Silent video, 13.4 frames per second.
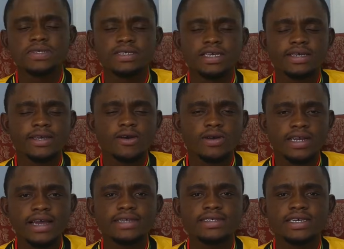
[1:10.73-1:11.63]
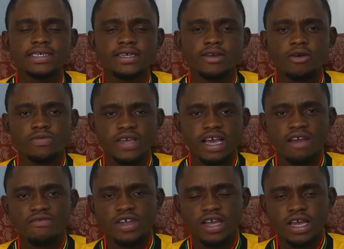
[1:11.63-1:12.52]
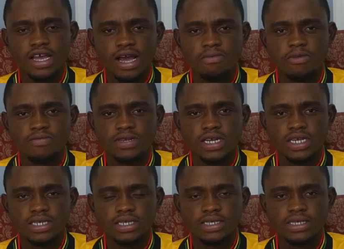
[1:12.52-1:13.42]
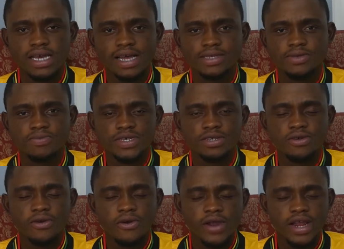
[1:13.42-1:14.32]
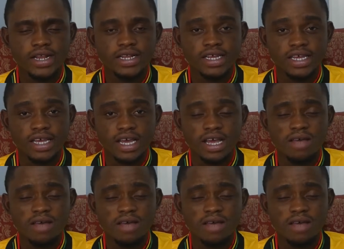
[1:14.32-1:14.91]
say the organization of the African Cup of Nations has been great here.